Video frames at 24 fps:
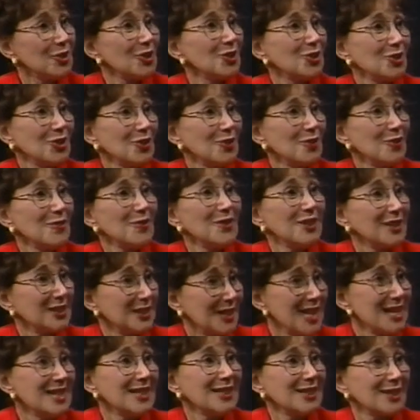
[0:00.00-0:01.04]
serve the
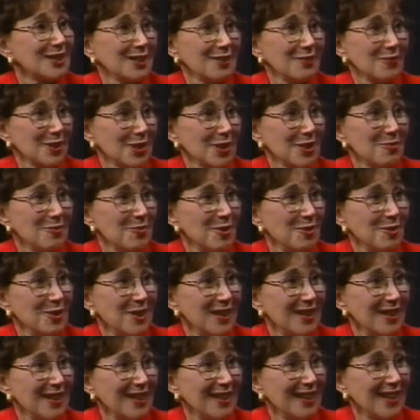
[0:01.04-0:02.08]
tastes of the
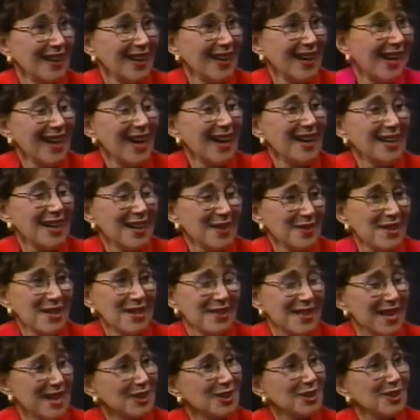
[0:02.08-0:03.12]
community, and I think
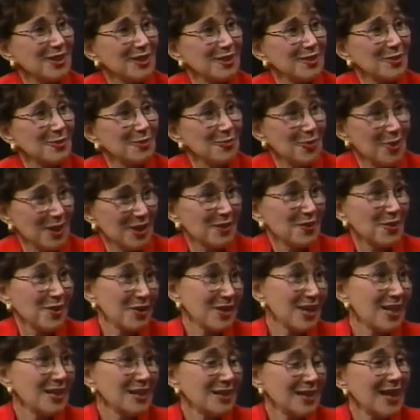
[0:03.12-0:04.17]
that's one of the
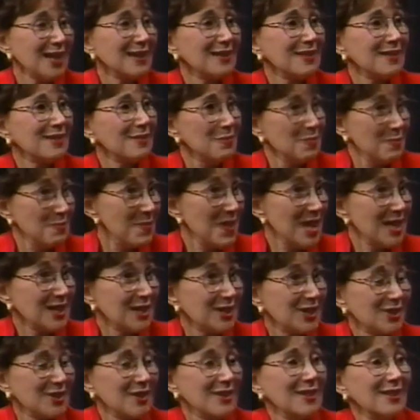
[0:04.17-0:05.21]
things that
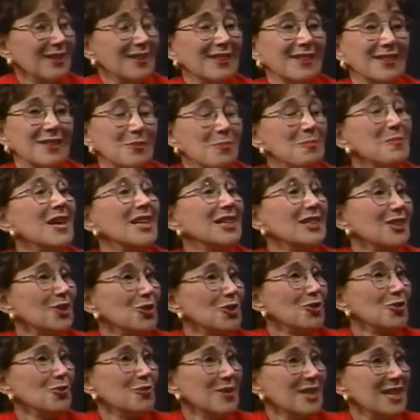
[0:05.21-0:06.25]
makes
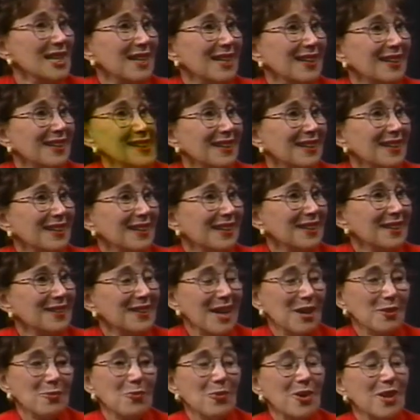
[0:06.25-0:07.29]
it unique.
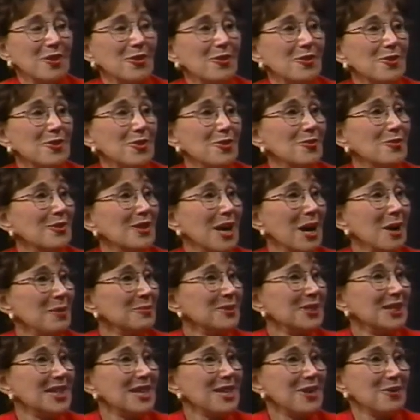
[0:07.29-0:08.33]
That whether you come
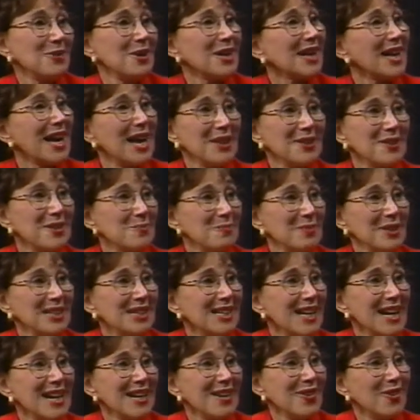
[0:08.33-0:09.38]
to hear a Kathy
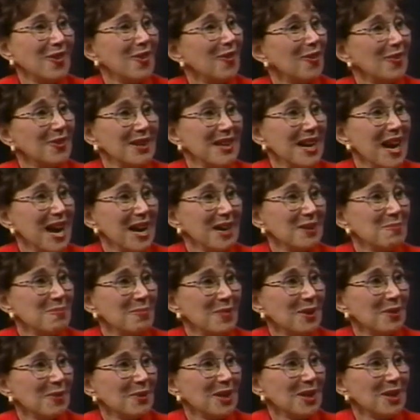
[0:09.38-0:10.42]
Mattea or an Anne
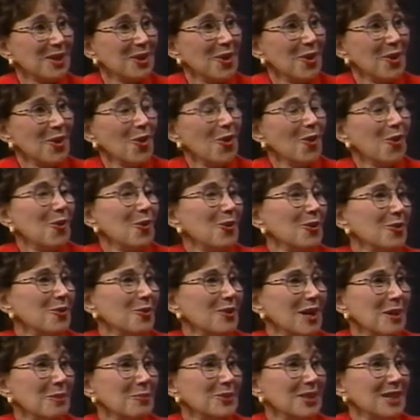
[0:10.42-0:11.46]
Murray, or you
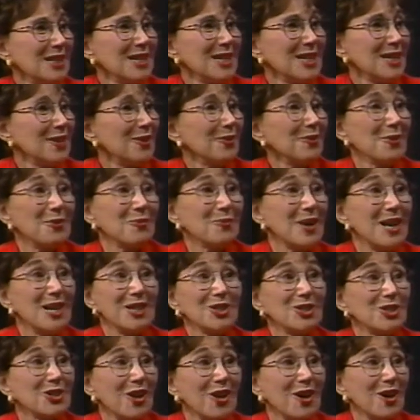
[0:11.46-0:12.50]
come to hear a Ray
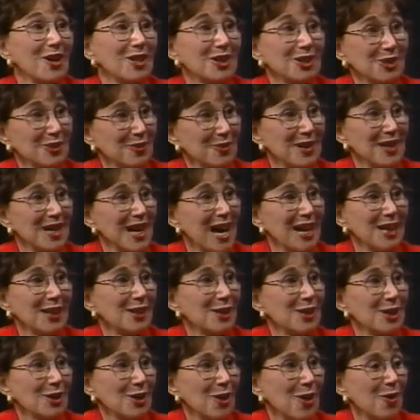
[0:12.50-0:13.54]
Charles or a
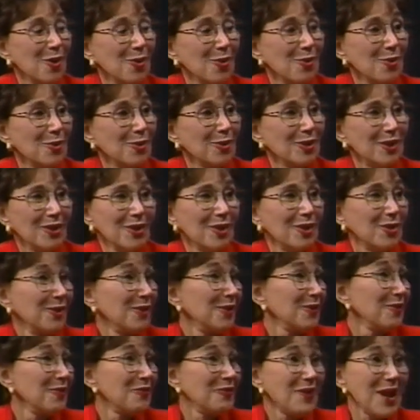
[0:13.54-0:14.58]
Natalie Cole
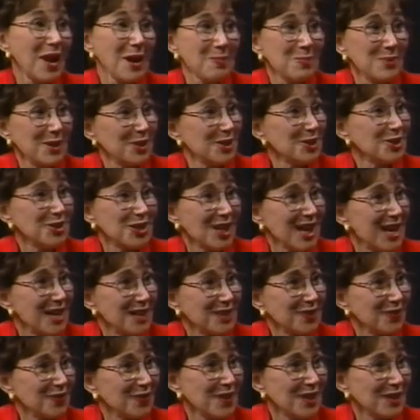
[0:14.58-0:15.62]
or a fabulous
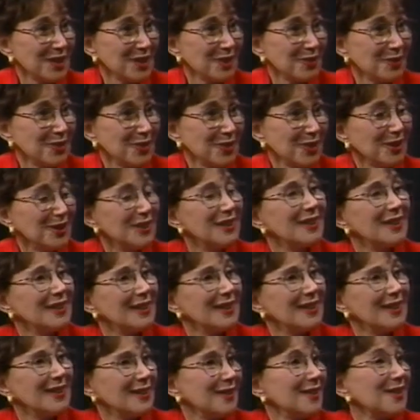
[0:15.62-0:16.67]
jazz festival,
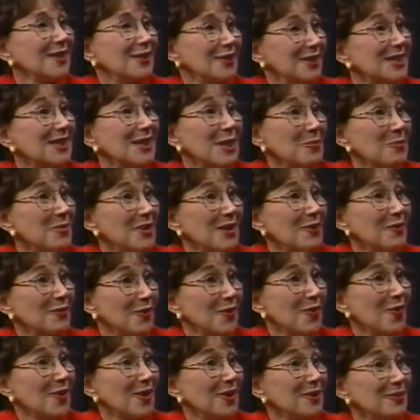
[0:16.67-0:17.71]
there is something
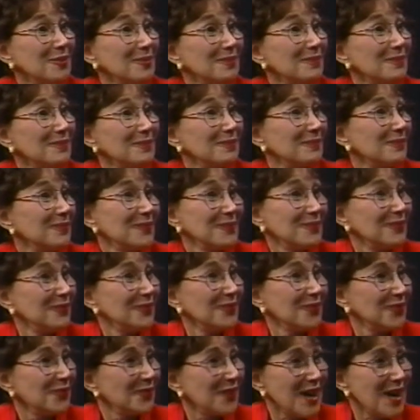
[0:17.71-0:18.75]
for
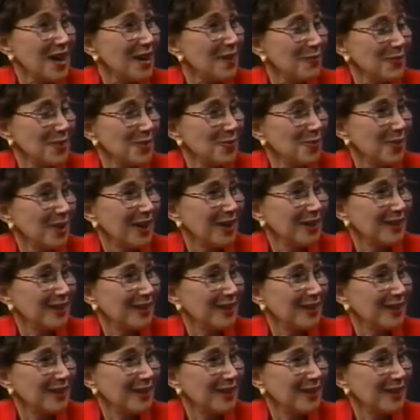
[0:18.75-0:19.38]
everyone.